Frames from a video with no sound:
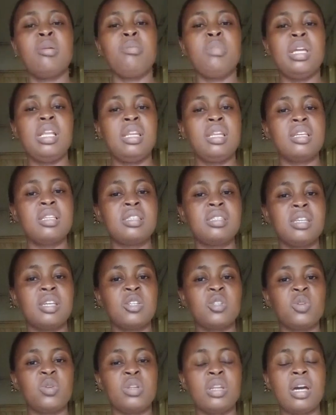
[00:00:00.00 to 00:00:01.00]
milling
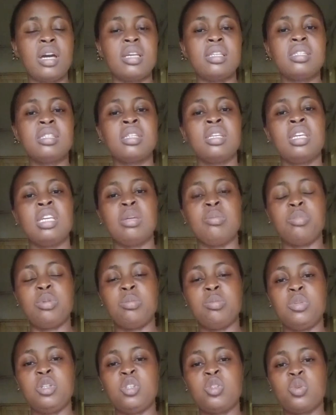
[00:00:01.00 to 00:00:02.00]
section as
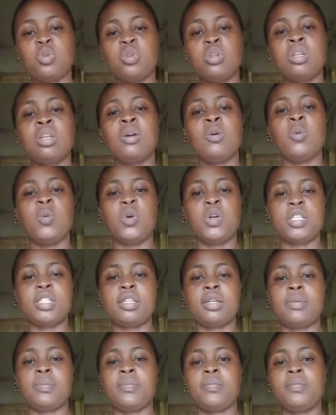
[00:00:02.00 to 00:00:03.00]
imbibition
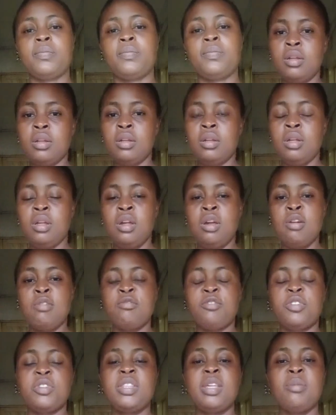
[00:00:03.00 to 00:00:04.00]
water.
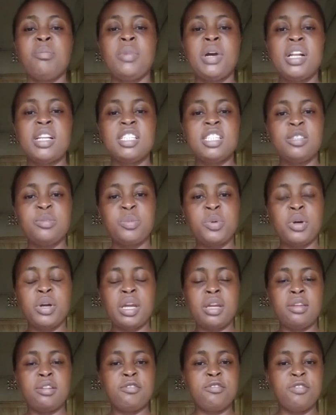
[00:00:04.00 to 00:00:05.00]
For the multiple
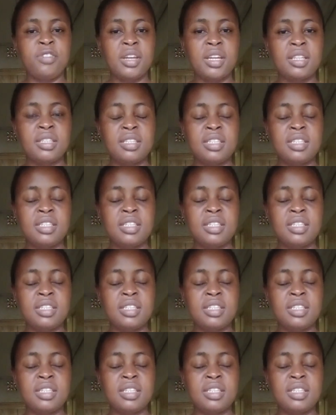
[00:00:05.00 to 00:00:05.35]
effect